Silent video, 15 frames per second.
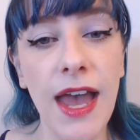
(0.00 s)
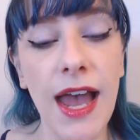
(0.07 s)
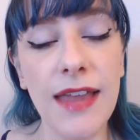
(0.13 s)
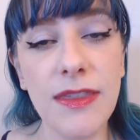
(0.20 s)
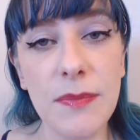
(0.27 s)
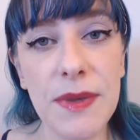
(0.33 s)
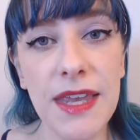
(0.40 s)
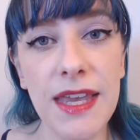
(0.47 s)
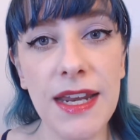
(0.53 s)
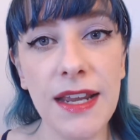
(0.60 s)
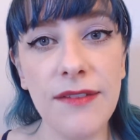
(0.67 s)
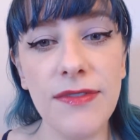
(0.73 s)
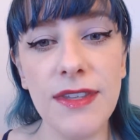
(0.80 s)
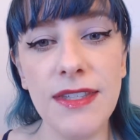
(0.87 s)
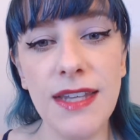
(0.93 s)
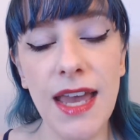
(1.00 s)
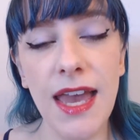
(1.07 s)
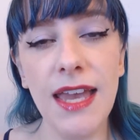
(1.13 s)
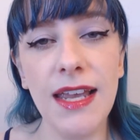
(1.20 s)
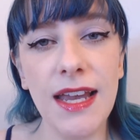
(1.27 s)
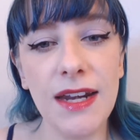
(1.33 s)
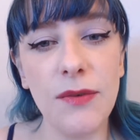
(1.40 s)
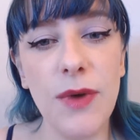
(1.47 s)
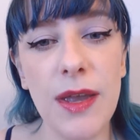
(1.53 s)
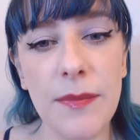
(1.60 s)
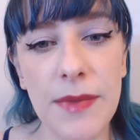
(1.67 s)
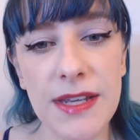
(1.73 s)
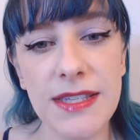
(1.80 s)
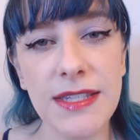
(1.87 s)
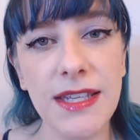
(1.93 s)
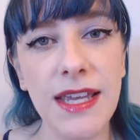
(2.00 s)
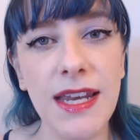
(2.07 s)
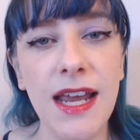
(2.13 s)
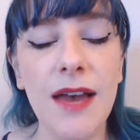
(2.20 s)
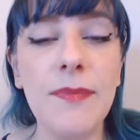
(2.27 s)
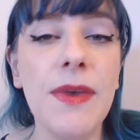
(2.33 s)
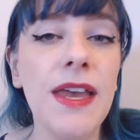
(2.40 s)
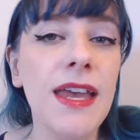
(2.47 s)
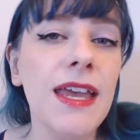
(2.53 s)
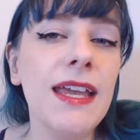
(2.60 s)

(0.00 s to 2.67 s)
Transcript: at the beginning of the day, kind of wake my skin up.